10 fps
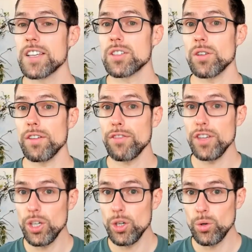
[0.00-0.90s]
So if
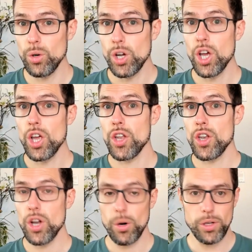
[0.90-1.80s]
you
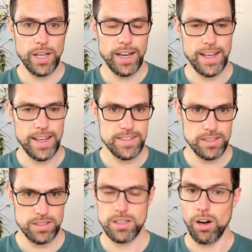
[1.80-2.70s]
know you get
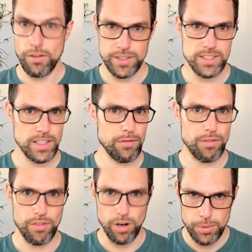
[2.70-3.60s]
answers, obviously
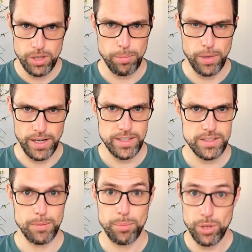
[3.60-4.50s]
from your
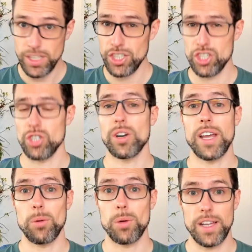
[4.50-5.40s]
buyers, I'm pretty sure
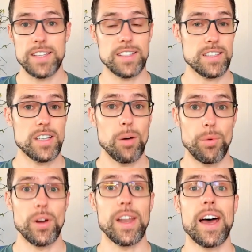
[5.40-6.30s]
they will ask at some
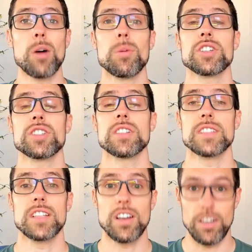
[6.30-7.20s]
point, how much does
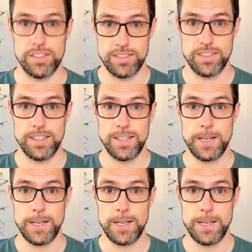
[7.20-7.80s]
it cost?